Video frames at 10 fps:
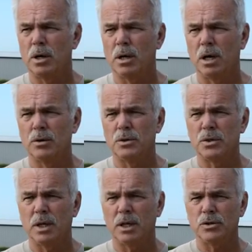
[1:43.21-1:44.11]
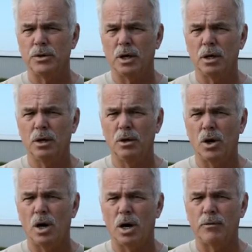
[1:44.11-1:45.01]
collar is to get your dog
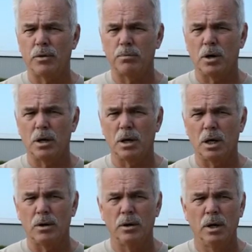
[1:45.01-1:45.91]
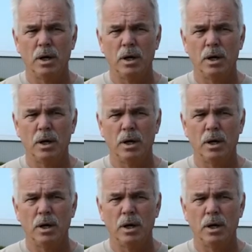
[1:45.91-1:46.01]
off the prong collar.